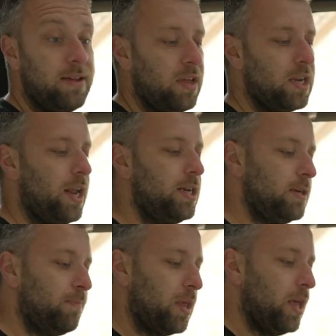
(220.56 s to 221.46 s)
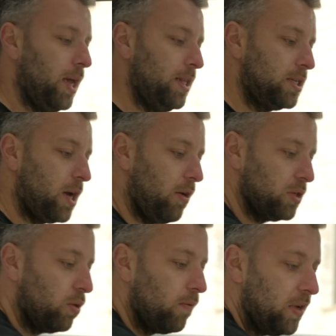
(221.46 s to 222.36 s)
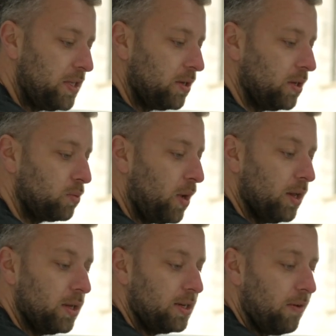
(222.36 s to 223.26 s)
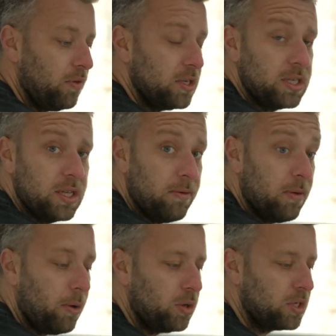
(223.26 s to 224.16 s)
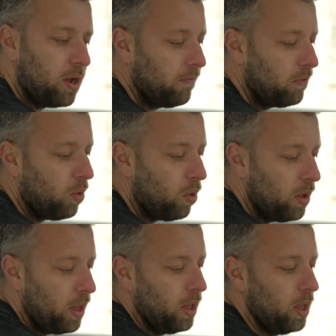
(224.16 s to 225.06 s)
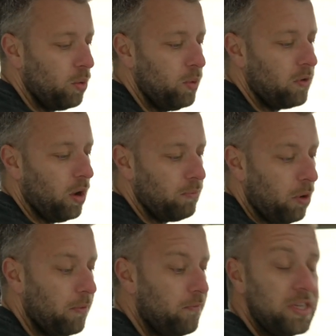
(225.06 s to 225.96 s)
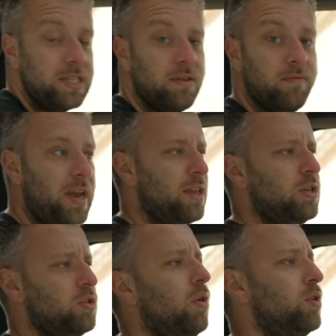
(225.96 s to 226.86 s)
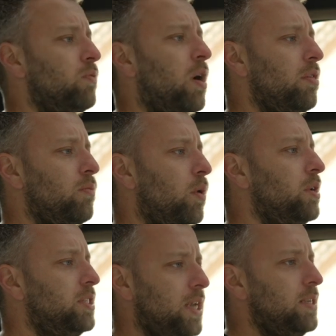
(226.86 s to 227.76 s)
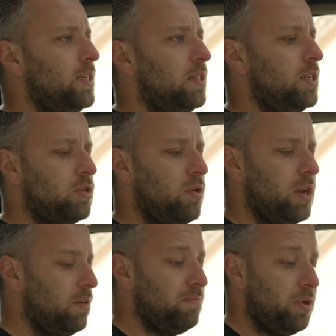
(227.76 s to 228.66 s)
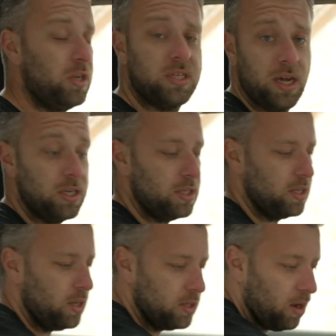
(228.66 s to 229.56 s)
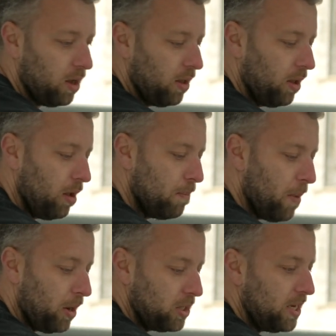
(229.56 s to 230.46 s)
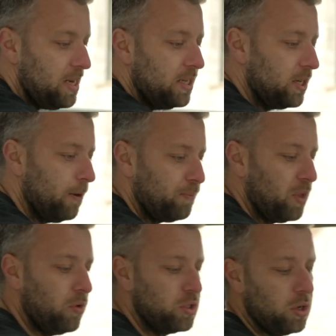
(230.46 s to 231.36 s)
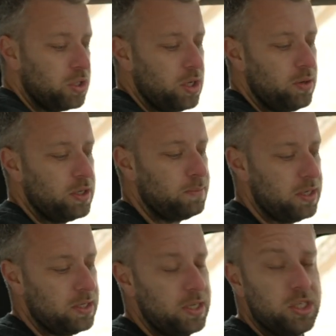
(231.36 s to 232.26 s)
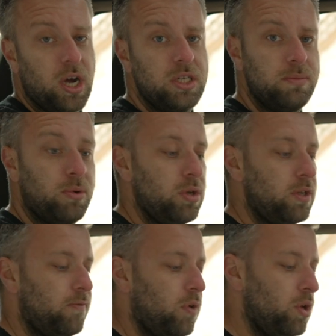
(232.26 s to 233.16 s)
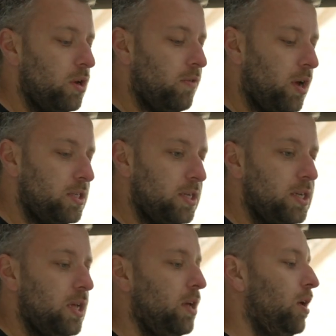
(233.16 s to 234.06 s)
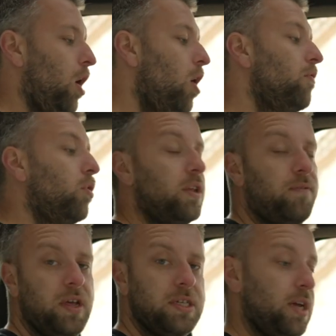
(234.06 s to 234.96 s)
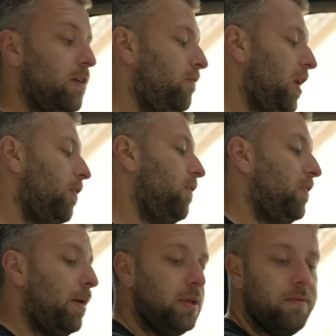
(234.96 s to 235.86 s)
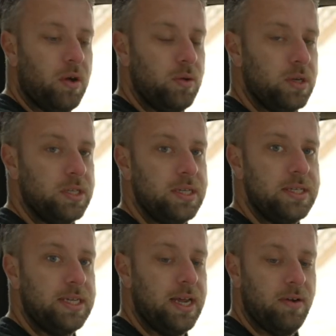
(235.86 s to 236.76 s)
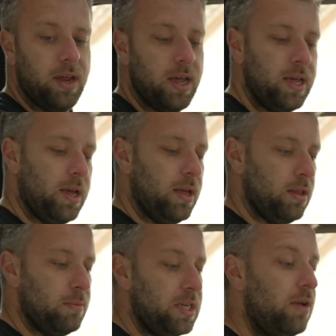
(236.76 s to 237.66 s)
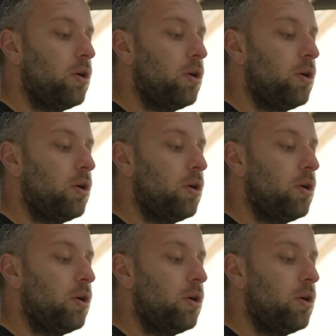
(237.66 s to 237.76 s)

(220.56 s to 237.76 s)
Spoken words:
and ventilation. In this car it's all physical as well. Difference to the Polestar 4, we've got proper physical vent controls rather than ones centred in the screen, and personally I just think these are much easier. You've also got 2 USB-C charging points for your devices. Overall this feels like a very family focused interior. The material